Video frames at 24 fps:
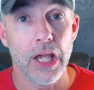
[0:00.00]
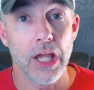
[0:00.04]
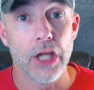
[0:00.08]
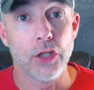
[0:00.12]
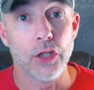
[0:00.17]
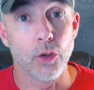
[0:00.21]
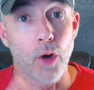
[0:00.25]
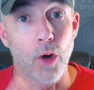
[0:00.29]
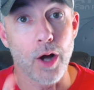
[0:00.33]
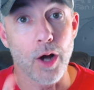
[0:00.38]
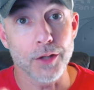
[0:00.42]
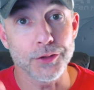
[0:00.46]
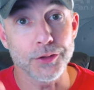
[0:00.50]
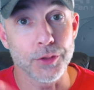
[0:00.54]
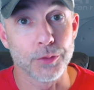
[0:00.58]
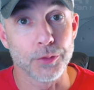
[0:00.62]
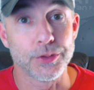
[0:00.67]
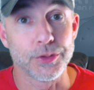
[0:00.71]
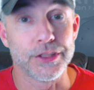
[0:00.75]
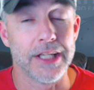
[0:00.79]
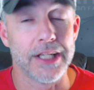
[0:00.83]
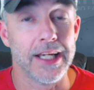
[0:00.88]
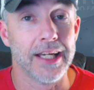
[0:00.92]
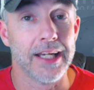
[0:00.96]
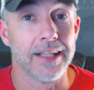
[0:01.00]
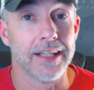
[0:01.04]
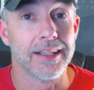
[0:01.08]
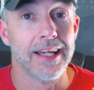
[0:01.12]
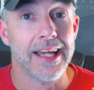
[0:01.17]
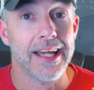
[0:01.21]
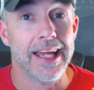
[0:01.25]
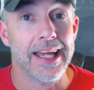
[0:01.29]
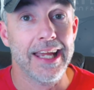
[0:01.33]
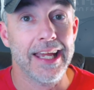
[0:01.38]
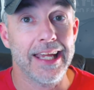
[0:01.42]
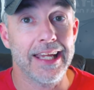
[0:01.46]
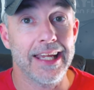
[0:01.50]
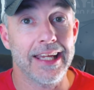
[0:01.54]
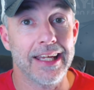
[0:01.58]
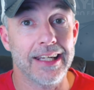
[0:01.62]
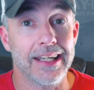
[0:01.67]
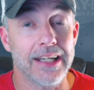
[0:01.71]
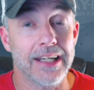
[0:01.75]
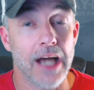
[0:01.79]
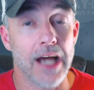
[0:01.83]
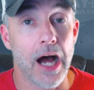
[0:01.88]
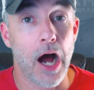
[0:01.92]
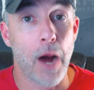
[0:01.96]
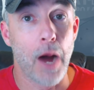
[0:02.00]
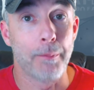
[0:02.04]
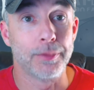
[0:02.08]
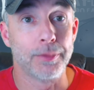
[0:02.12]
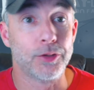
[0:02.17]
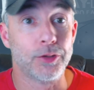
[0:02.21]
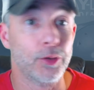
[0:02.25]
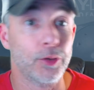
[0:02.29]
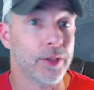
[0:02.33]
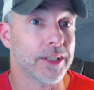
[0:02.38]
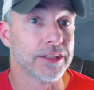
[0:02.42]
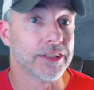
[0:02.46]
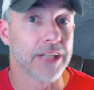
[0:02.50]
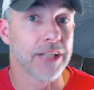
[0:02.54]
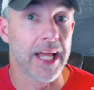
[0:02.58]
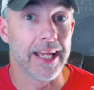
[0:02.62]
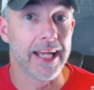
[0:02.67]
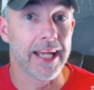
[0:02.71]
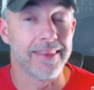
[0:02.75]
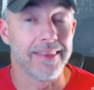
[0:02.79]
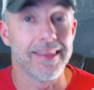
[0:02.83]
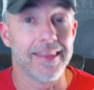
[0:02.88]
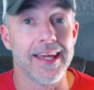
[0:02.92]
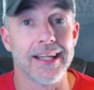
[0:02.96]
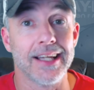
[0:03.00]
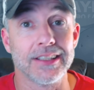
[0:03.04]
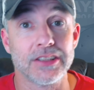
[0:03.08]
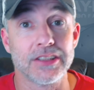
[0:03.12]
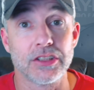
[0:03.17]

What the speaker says: You'll also see it in opportunities like this,